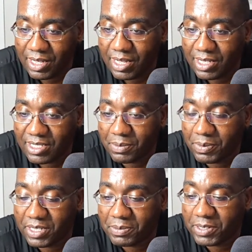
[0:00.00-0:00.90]
some
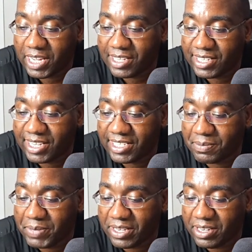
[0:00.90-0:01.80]
some of you guys think it's a
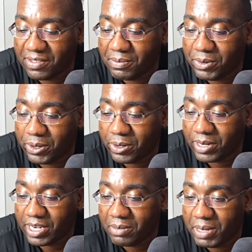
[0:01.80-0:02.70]
big nothing burger,
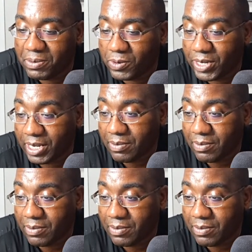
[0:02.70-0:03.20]
and you may be right.